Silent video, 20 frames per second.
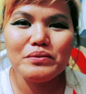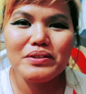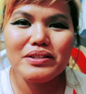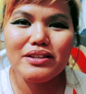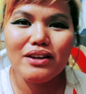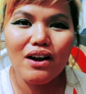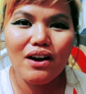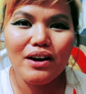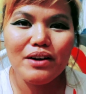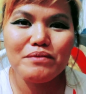It was
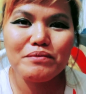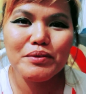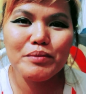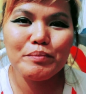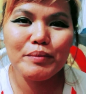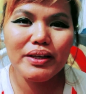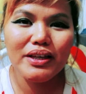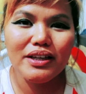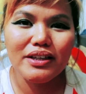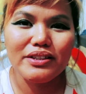hard for
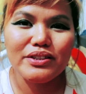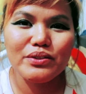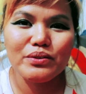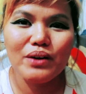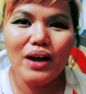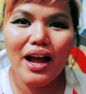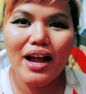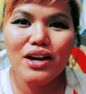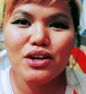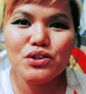me to
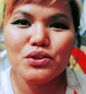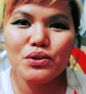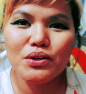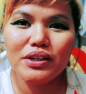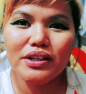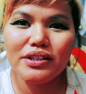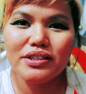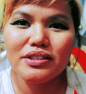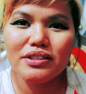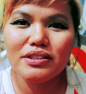
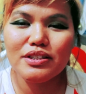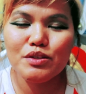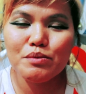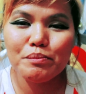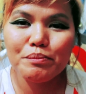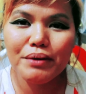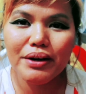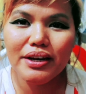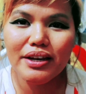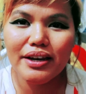actually
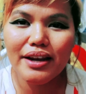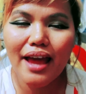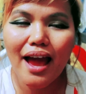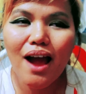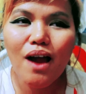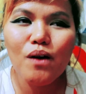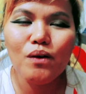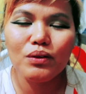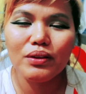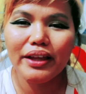spread it
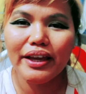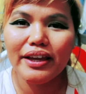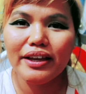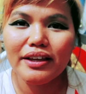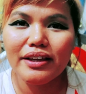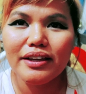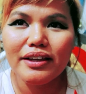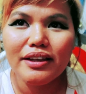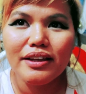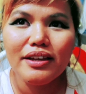out. Like,
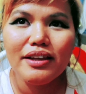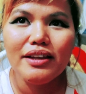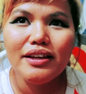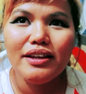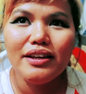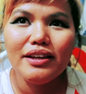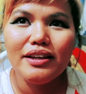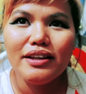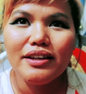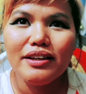
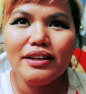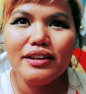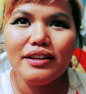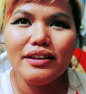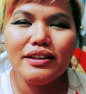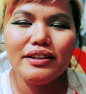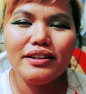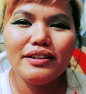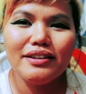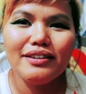
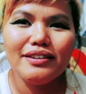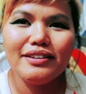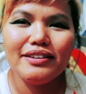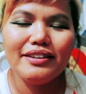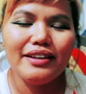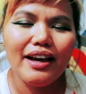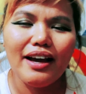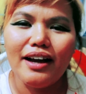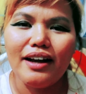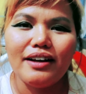
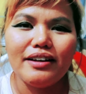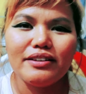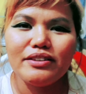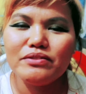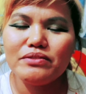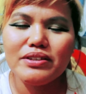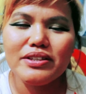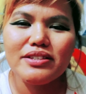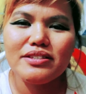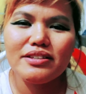yeah,
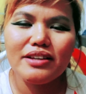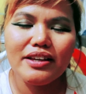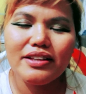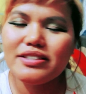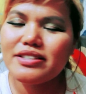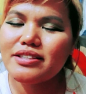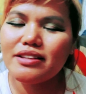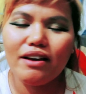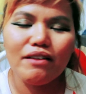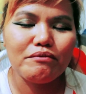
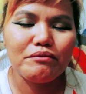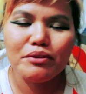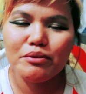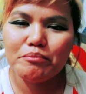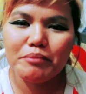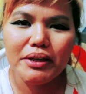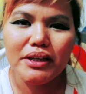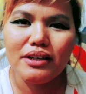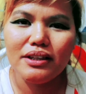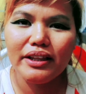it's not for
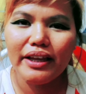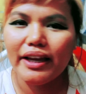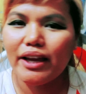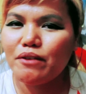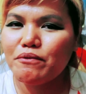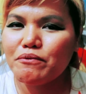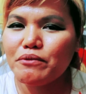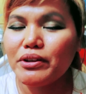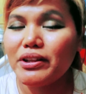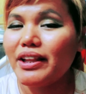me. Like,
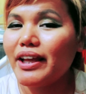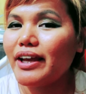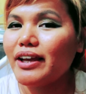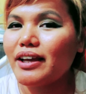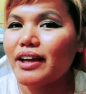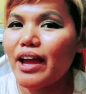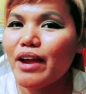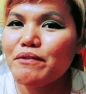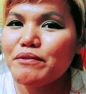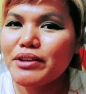I feel
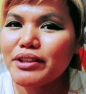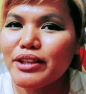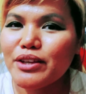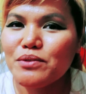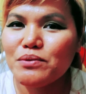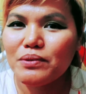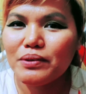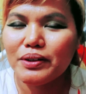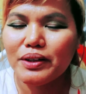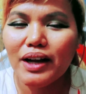like
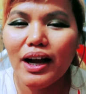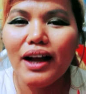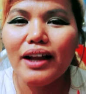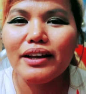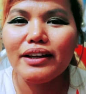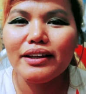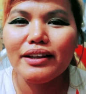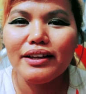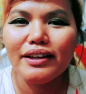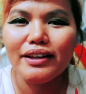everything got
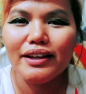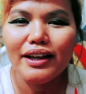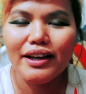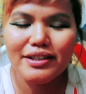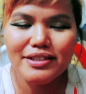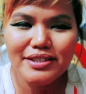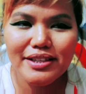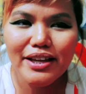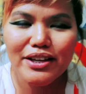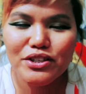
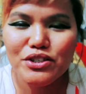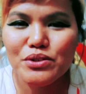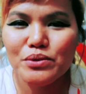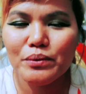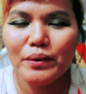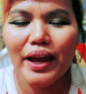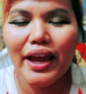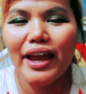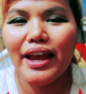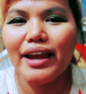
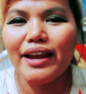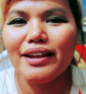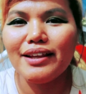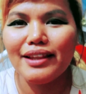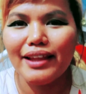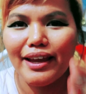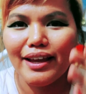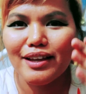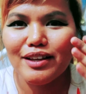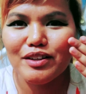accentuate,
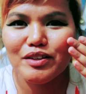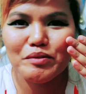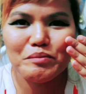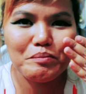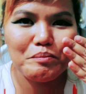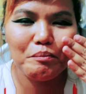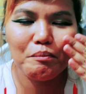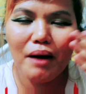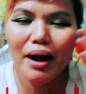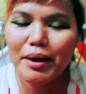like
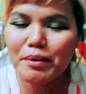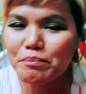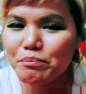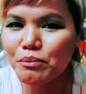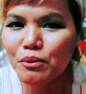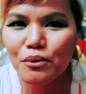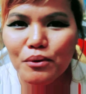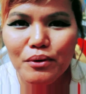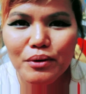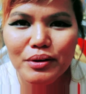my
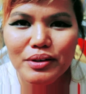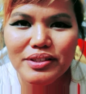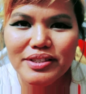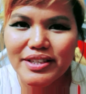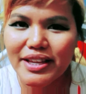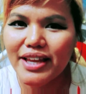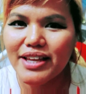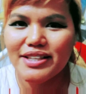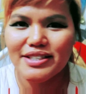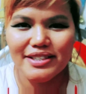pores
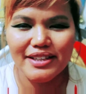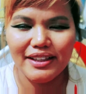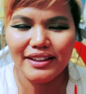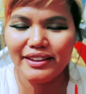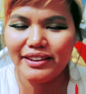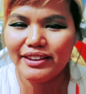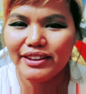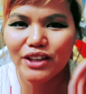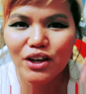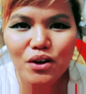says
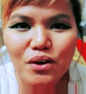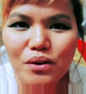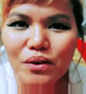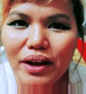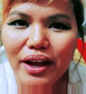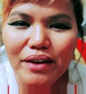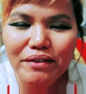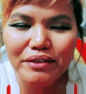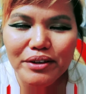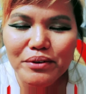hello
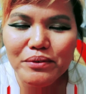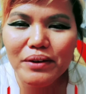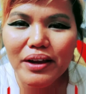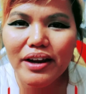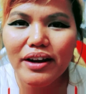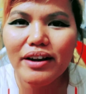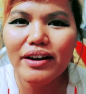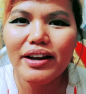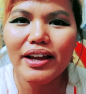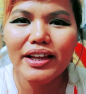
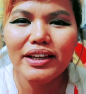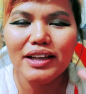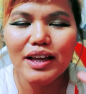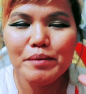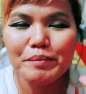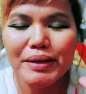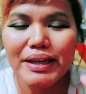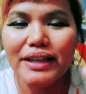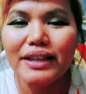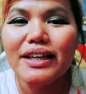everywhere. And
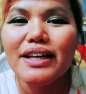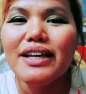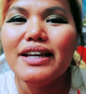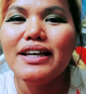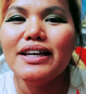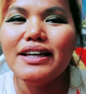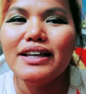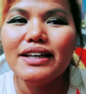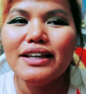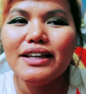I mean, no,
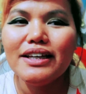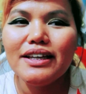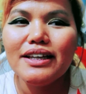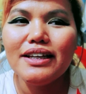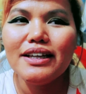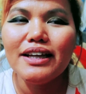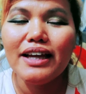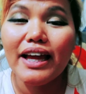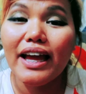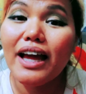it's not
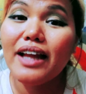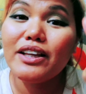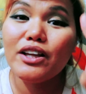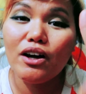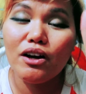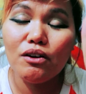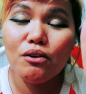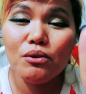like that.